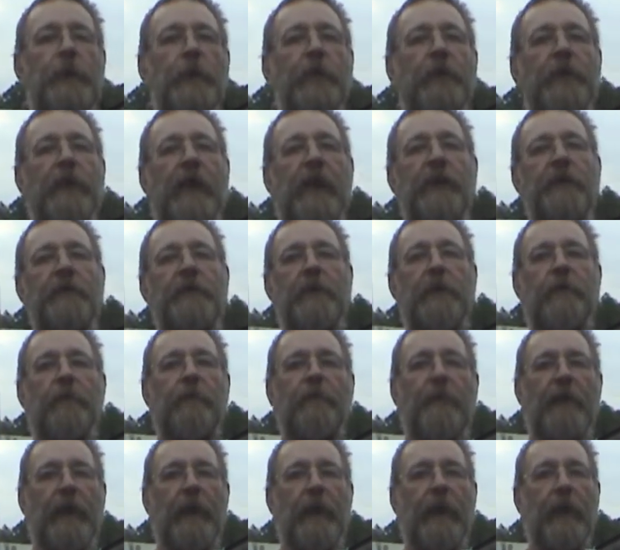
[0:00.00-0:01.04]
things in a
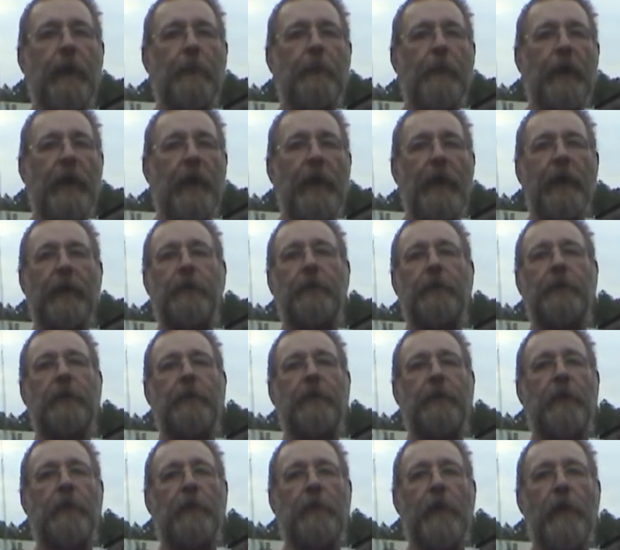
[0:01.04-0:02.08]
fanny pack
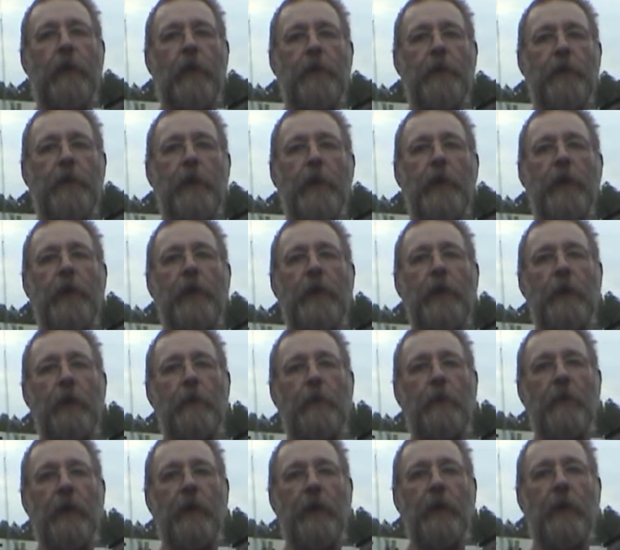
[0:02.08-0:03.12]
that are your
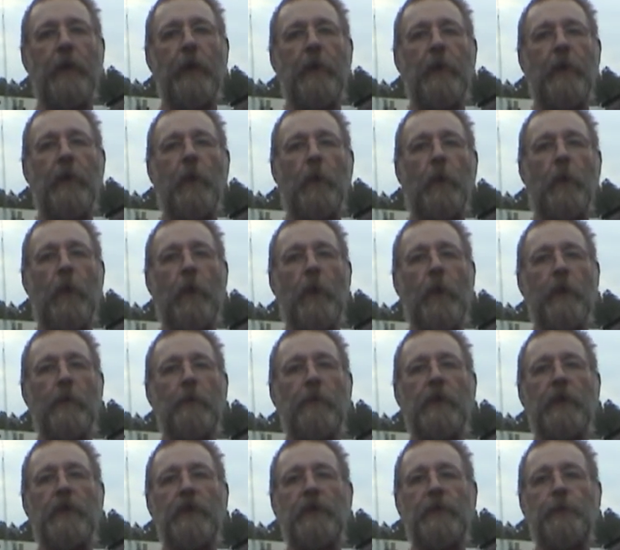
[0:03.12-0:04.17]
enemy. One of them
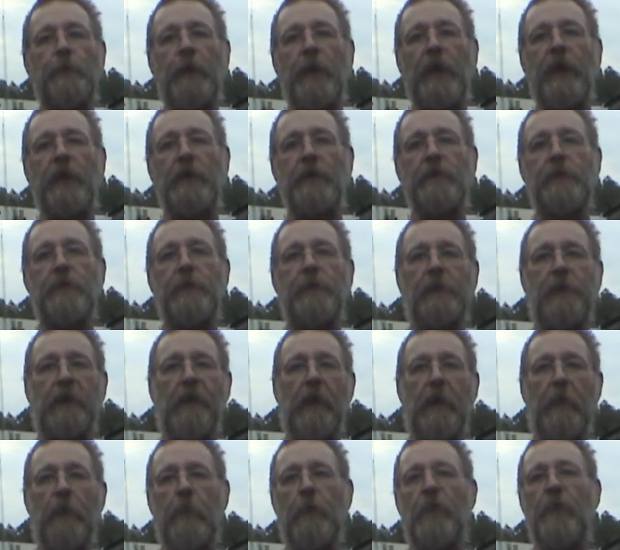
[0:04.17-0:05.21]
is space, the
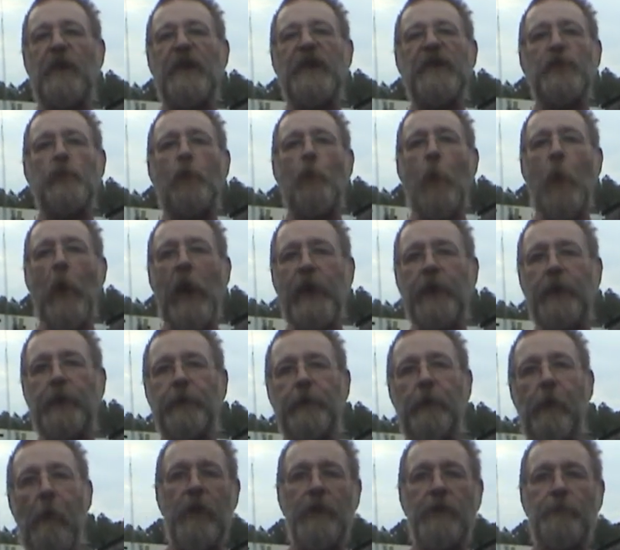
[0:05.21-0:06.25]
other one is weight.
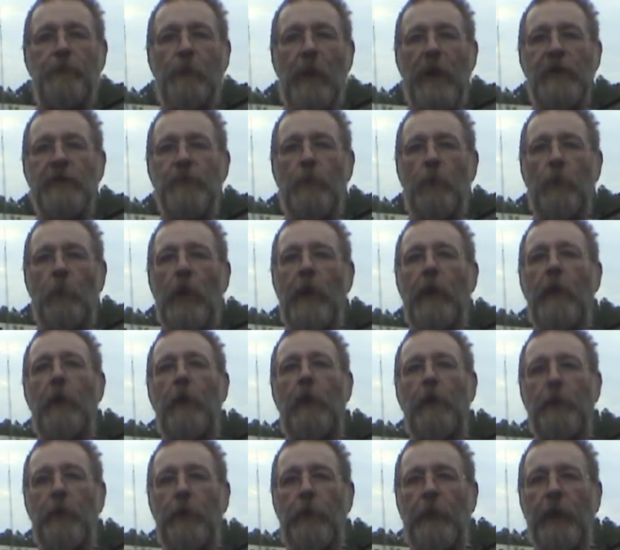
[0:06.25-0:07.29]
Space and weight
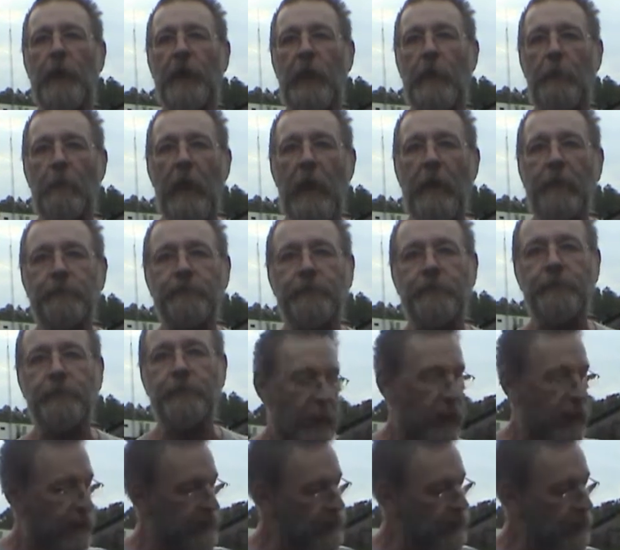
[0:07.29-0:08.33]
are your enemy.
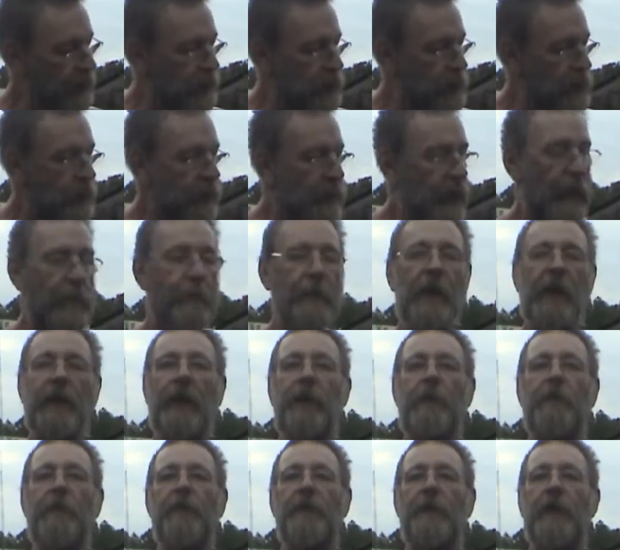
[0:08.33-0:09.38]
So you've got to make
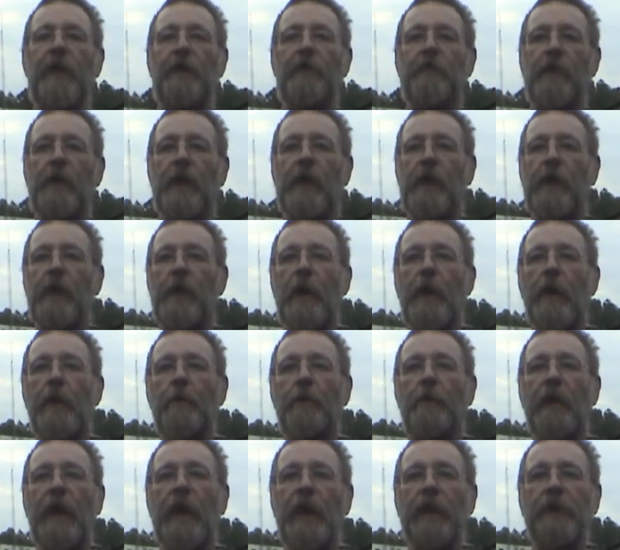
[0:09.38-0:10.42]
everything very
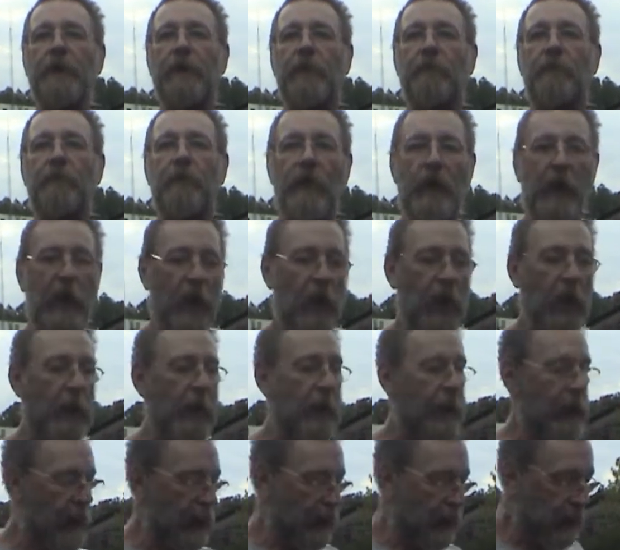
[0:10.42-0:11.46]
compact and very
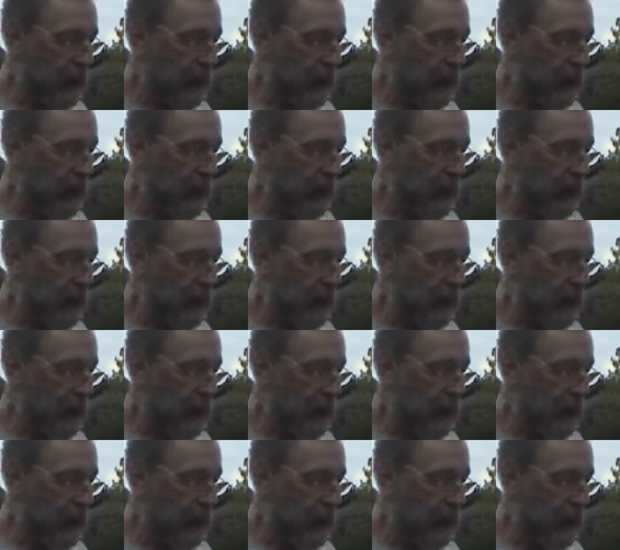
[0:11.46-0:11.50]
light,